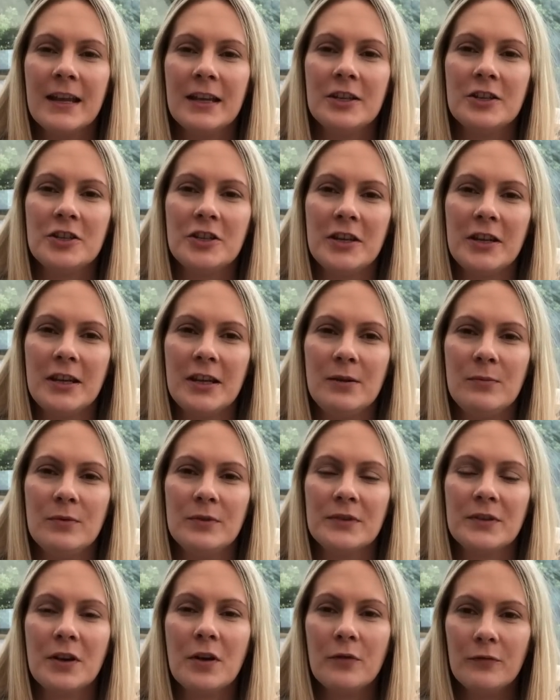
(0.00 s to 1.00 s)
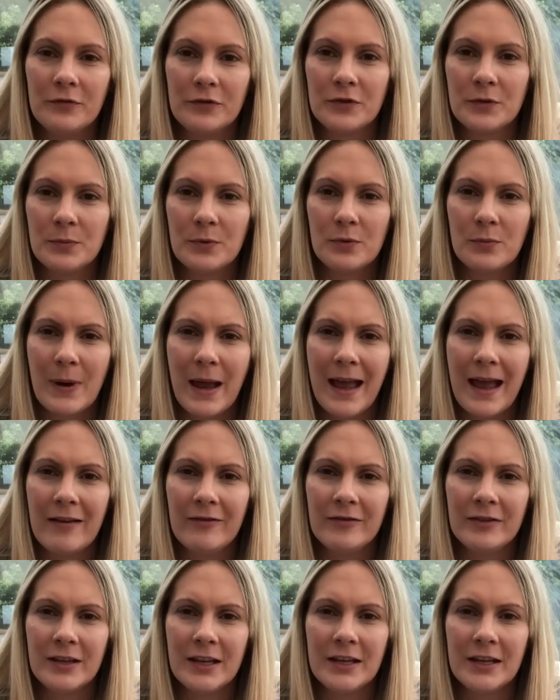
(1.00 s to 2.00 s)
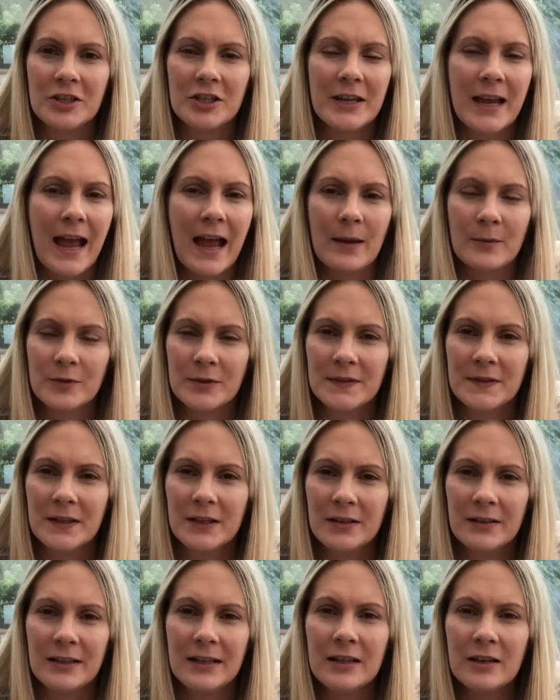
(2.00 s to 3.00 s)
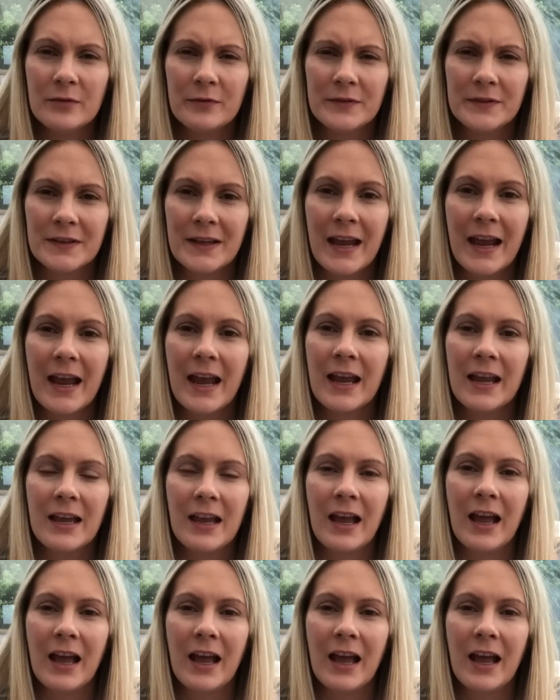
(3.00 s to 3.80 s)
She was comfortable wearing She absolutely loves it.